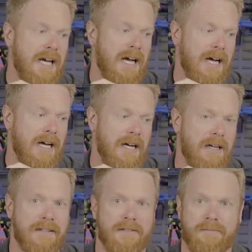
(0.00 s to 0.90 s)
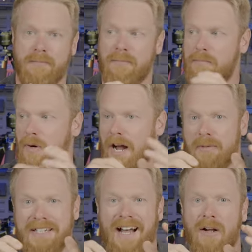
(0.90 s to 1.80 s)
Uh,
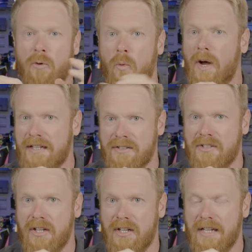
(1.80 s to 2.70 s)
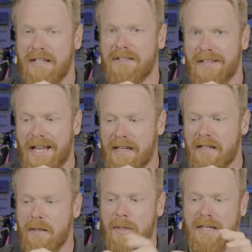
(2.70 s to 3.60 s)
probably not quite as good as
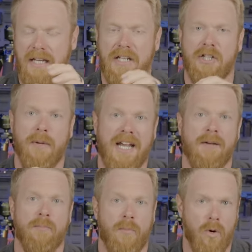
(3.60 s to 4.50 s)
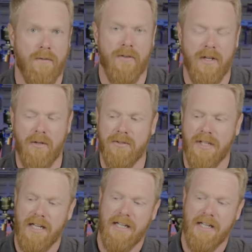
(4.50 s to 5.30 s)
Leica, but again, you're paying more for those.